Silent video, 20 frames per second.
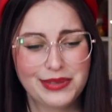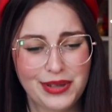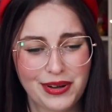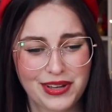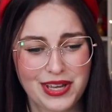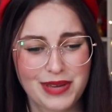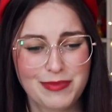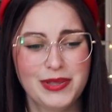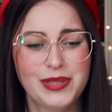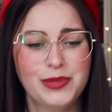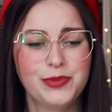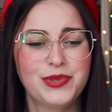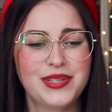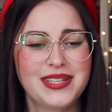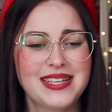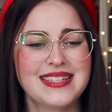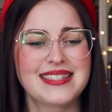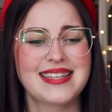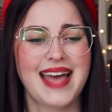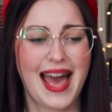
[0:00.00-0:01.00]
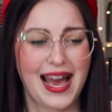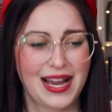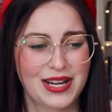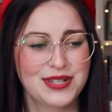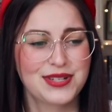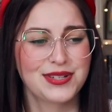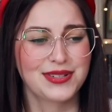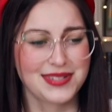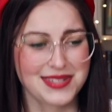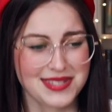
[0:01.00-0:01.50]
document with his
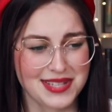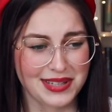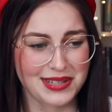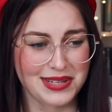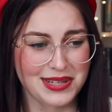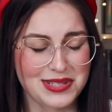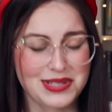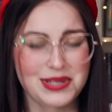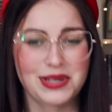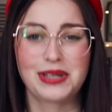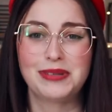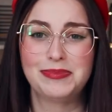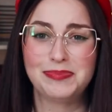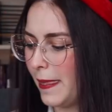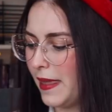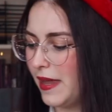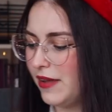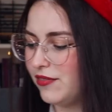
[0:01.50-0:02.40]
actual signature.